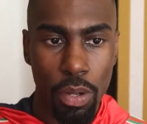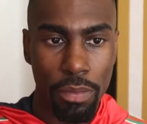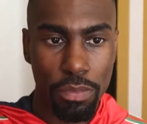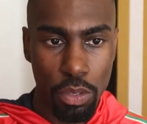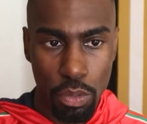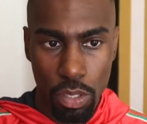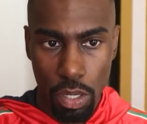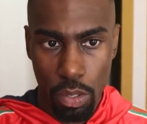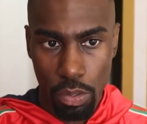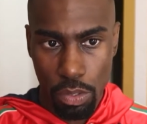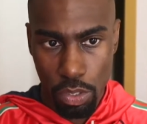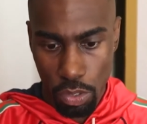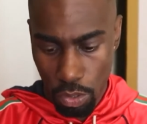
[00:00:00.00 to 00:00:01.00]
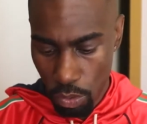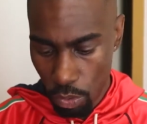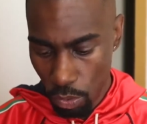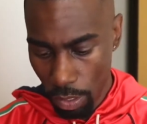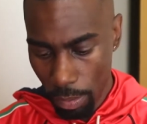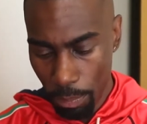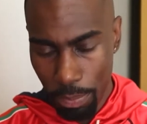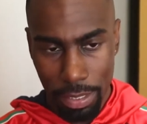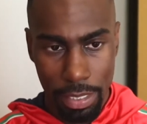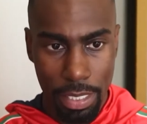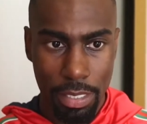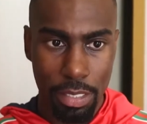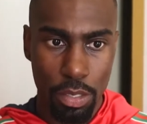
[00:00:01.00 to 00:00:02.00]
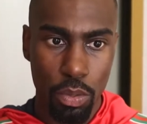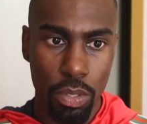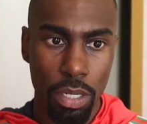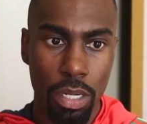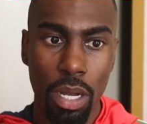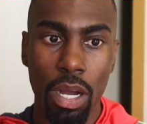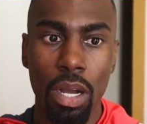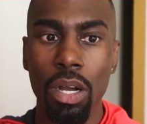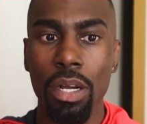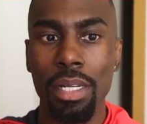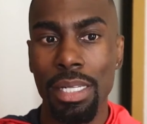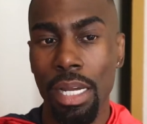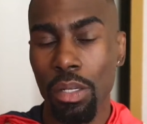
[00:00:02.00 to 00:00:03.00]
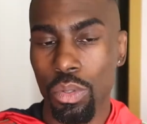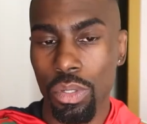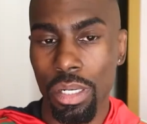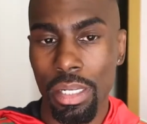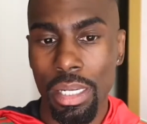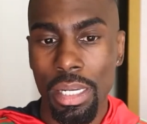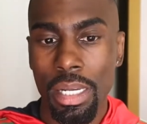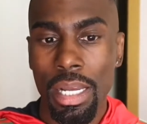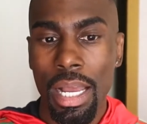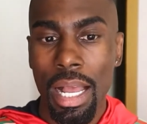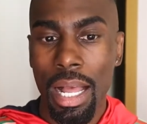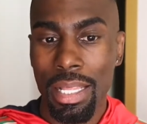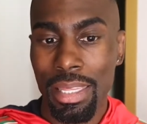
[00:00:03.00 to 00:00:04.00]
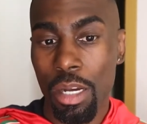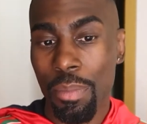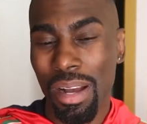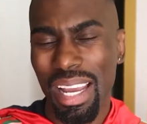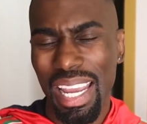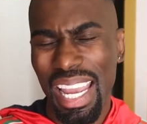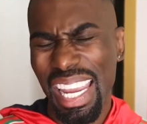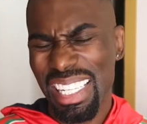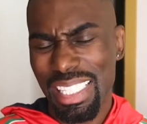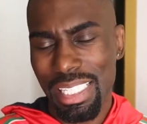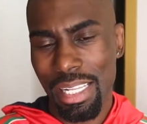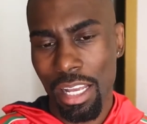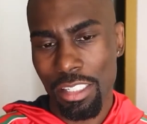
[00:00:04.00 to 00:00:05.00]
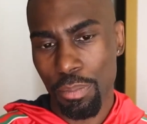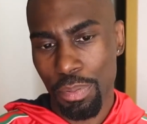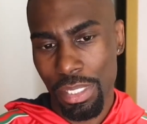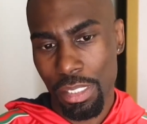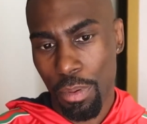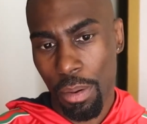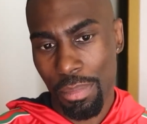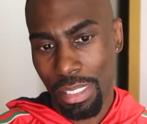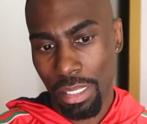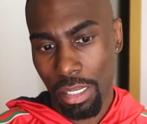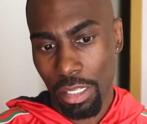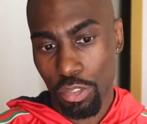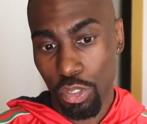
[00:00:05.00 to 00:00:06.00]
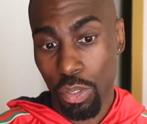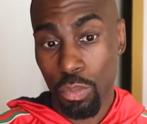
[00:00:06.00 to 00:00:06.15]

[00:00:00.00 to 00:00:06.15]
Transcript: So if you go to policescorecard.org, there are about 18,000 police departments in